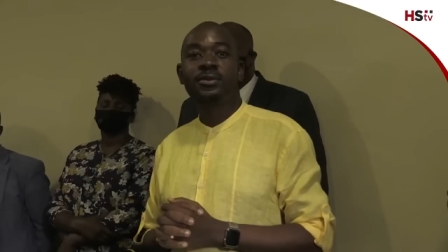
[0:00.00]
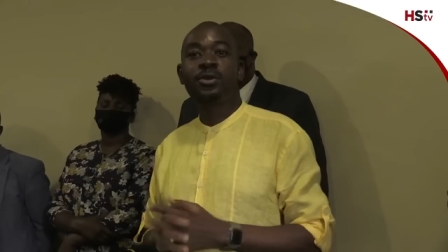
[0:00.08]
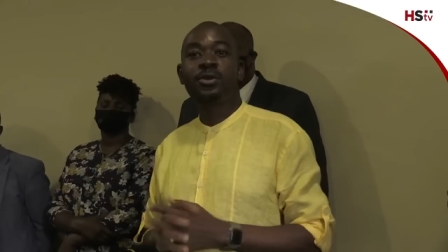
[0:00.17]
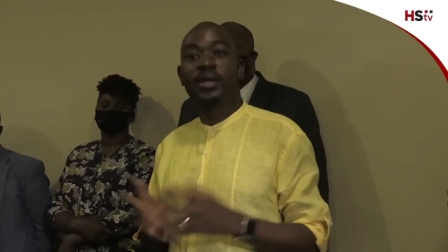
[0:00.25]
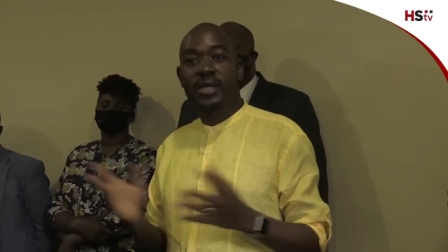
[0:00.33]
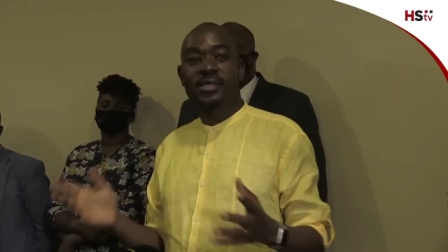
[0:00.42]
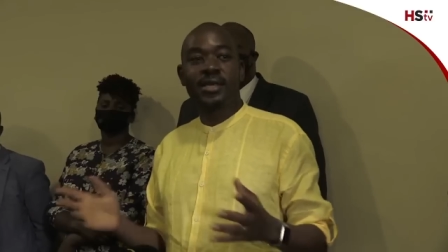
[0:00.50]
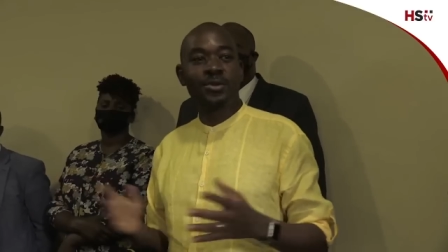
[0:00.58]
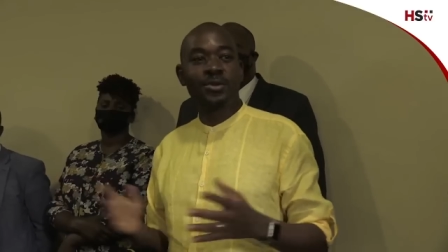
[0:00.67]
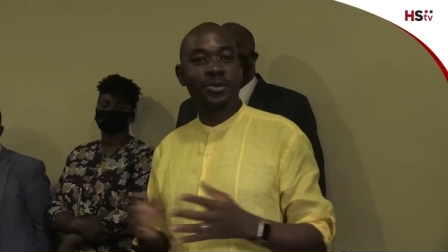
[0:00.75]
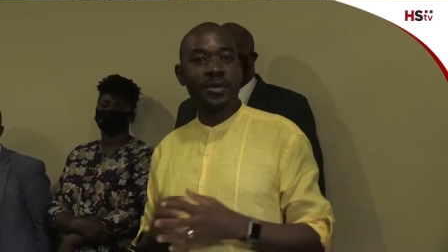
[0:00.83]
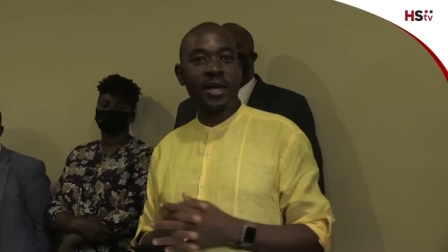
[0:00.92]
to understand
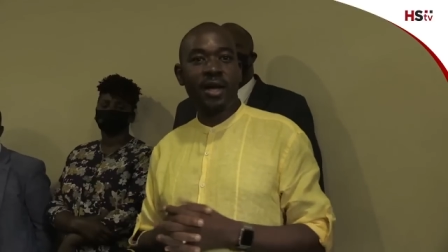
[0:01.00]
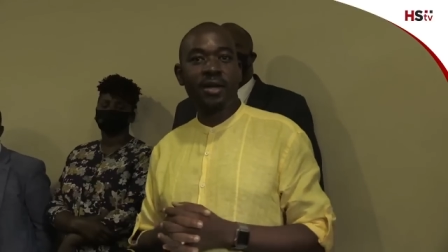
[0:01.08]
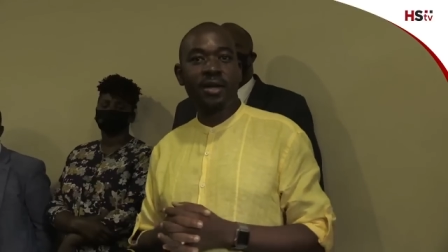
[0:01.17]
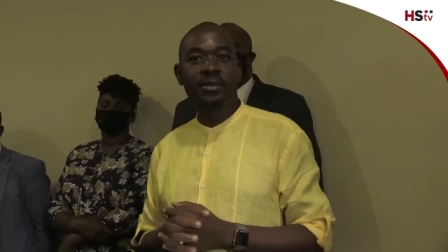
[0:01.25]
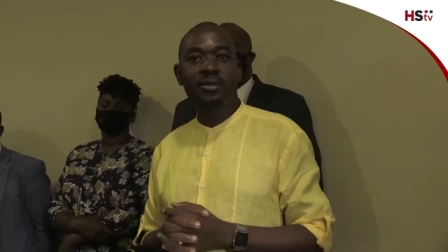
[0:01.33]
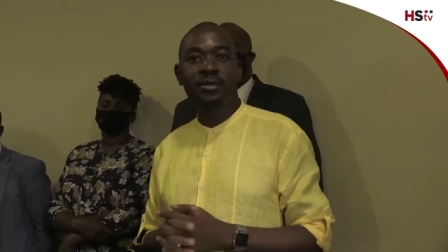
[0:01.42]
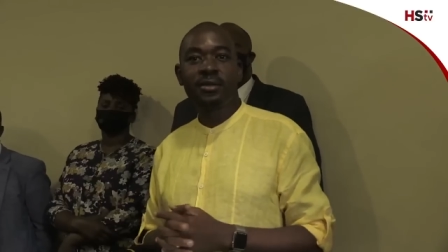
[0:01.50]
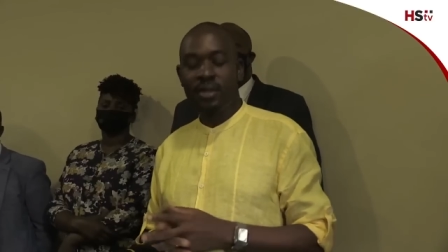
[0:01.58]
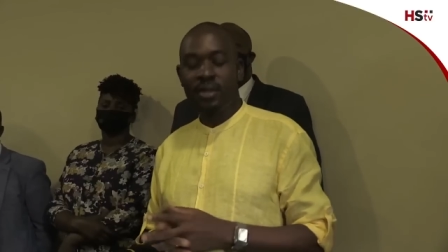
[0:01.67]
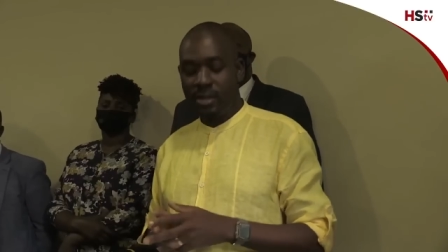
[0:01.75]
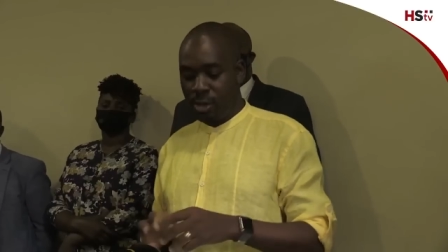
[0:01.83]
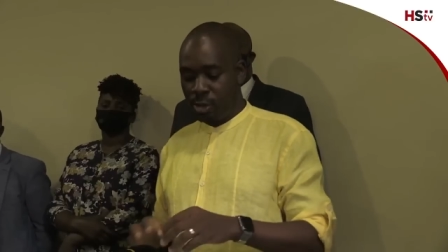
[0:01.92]
who we are.
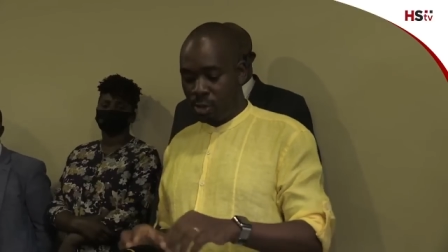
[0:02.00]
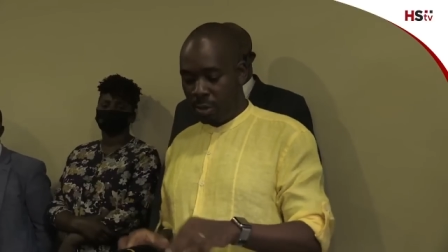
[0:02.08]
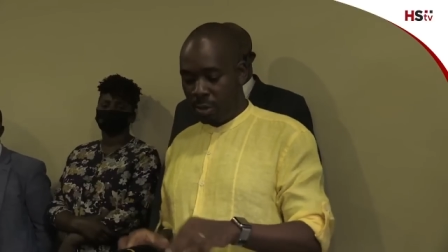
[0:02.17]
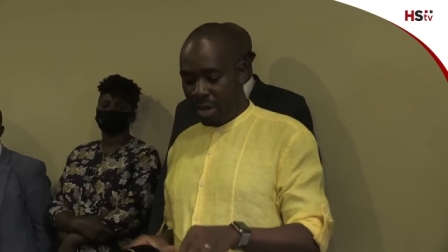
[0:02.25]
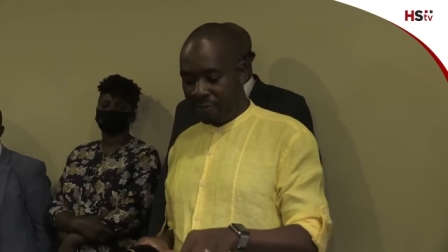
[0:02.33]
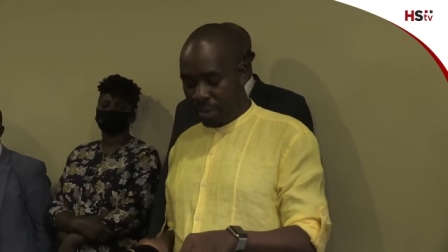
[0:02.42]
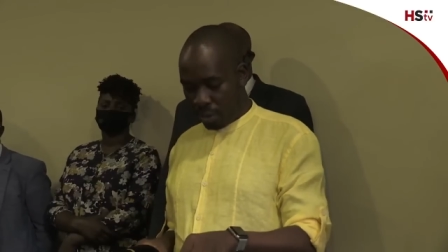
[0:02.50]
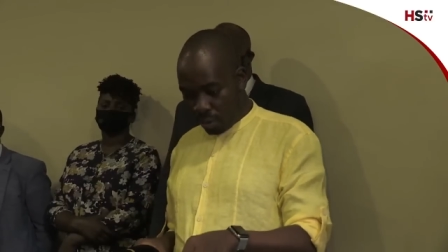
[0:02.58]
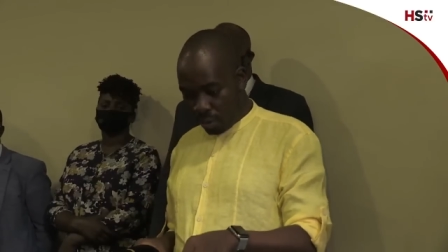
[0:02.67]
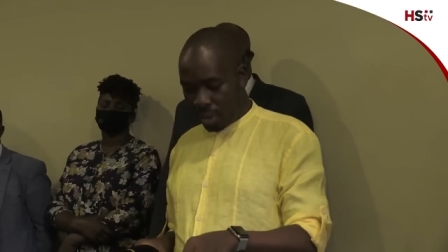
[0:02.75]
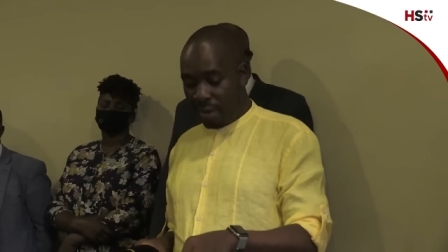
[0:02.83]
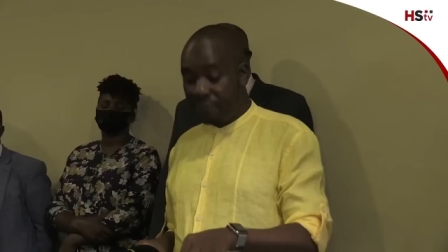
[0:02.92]
So we have
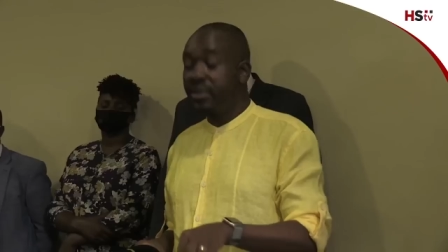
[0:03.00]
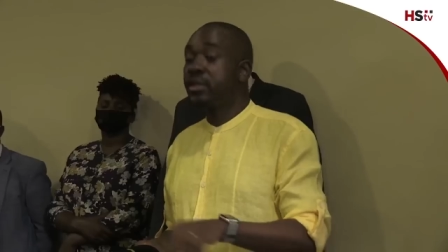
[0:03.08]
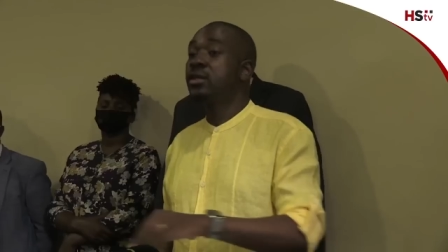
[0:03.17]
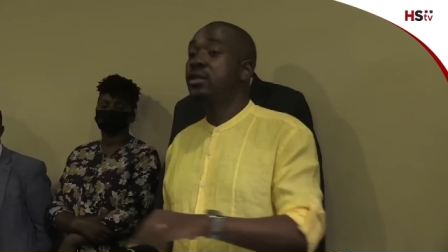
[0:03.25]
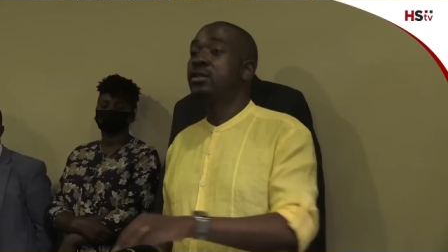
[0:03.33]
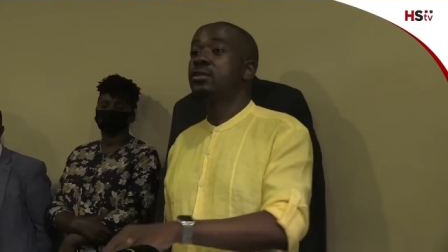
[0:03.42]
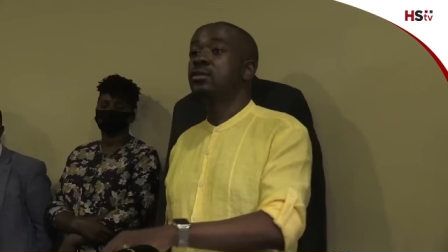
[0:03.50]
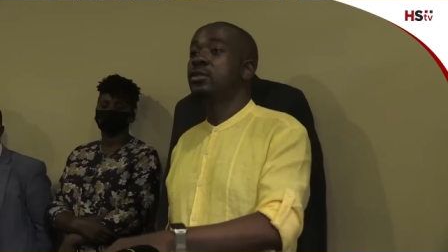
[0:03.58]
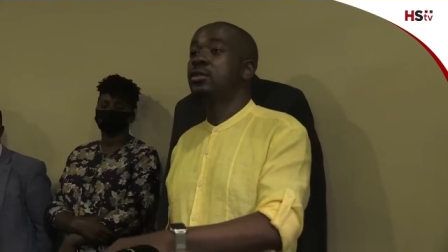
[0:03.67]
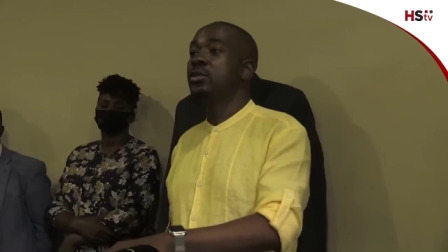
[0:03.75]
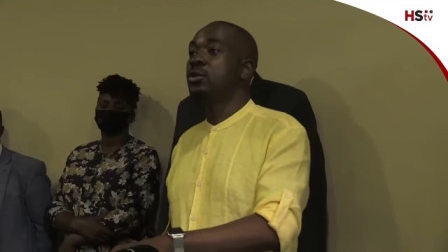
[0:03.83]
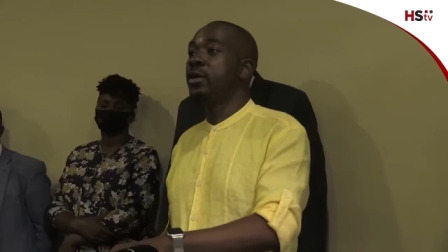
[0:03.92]
new everything,
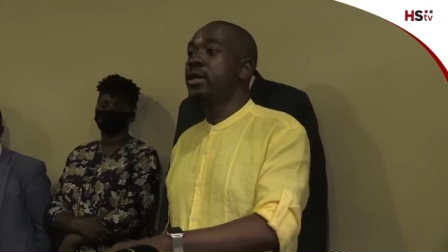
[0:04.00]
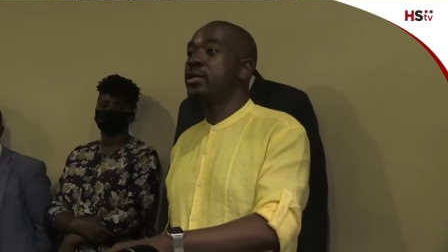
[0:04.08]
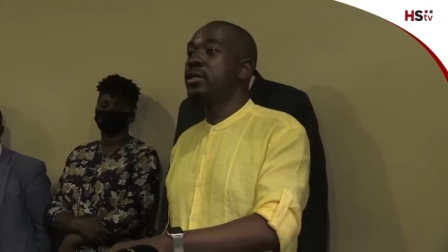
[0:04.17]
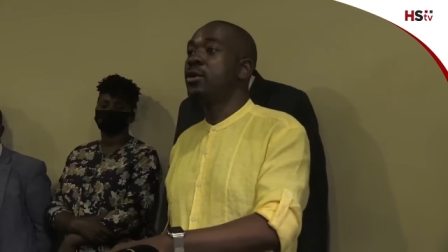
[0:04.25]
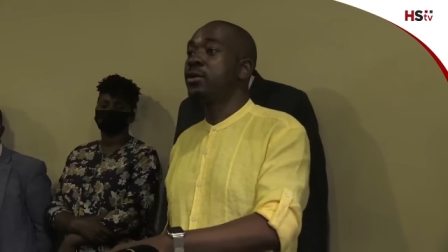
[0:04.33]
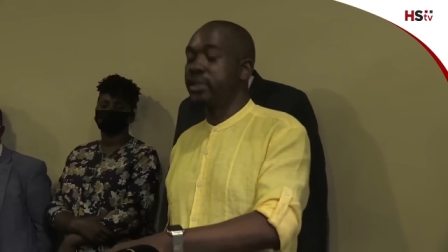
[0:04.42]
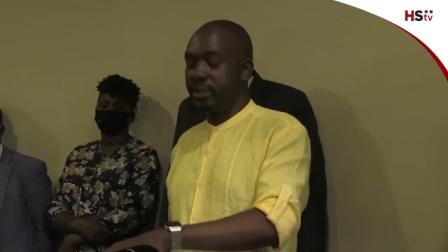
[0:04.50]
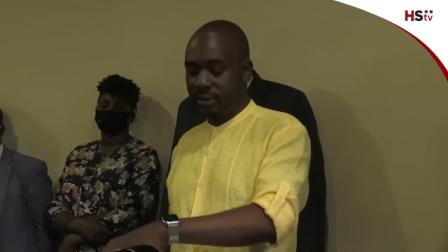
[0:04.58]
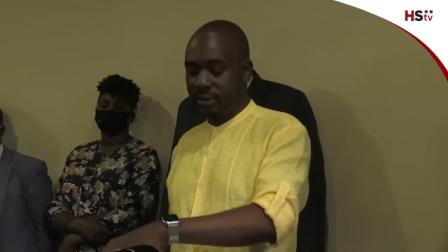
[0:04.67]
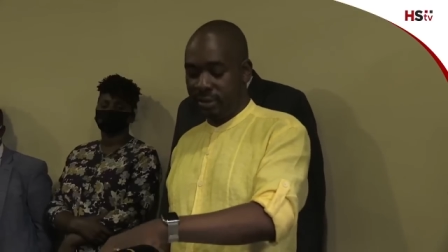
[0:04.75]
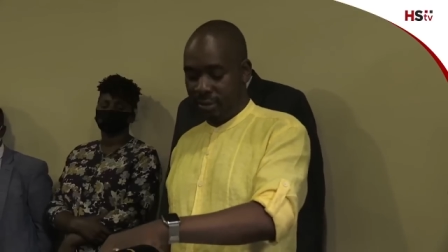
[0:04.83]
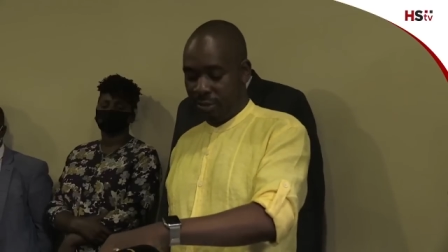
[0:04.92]
new
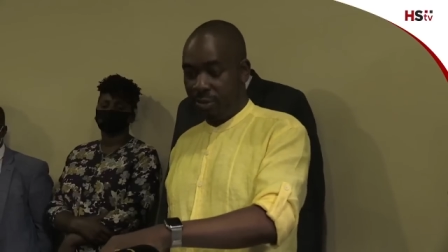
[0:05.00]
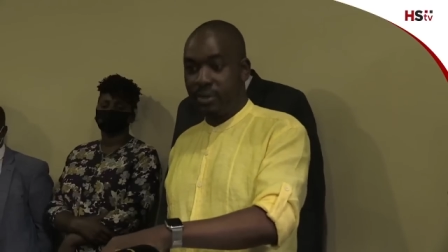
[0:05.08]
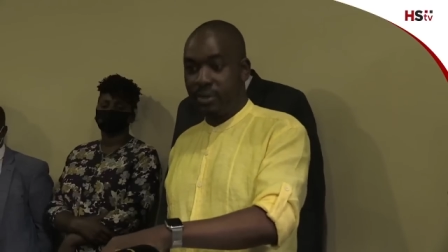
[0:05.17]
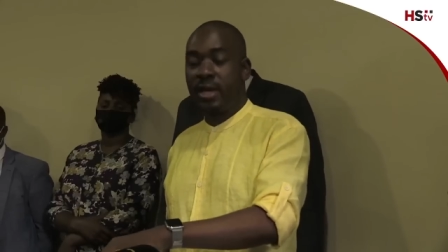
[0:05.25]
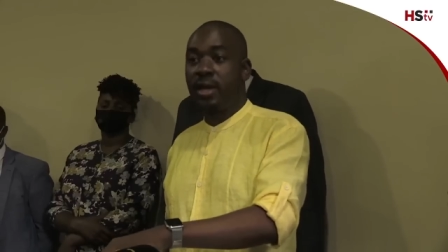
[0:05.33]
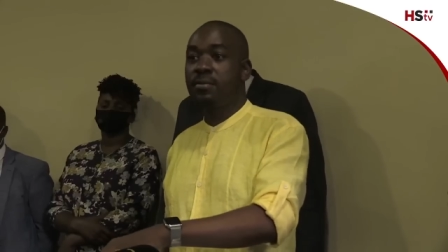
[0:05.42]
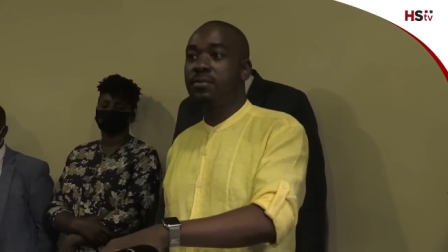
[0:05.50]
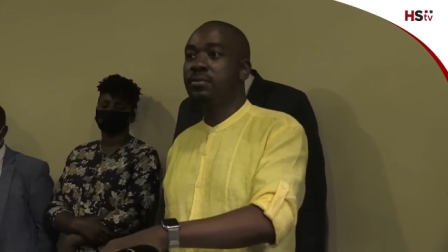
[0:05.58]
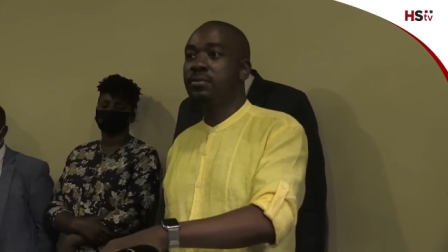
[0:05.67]
headquarters, new name,